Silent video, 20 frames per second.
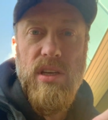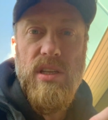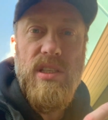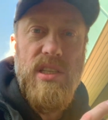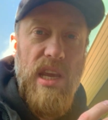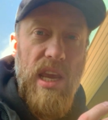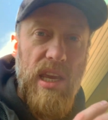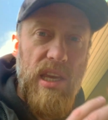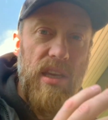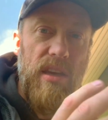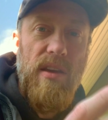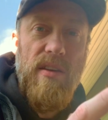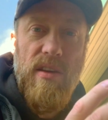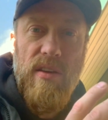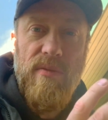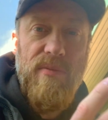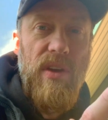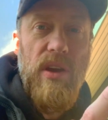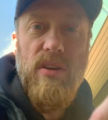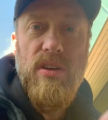take
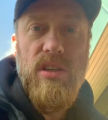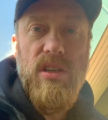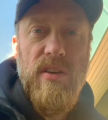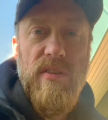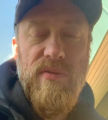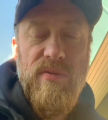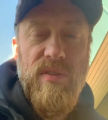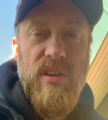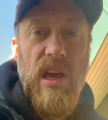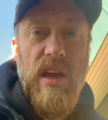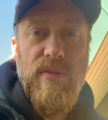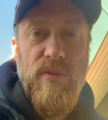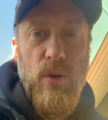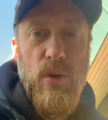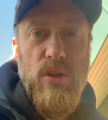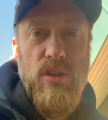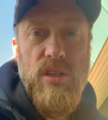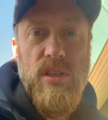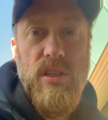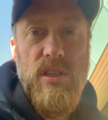very
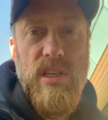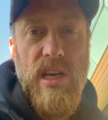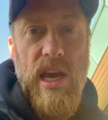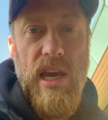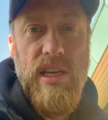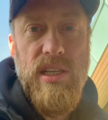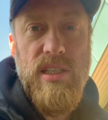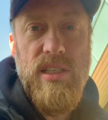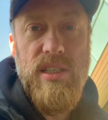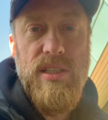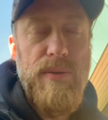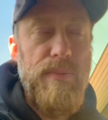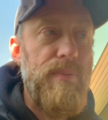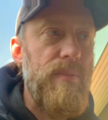diverse tasks.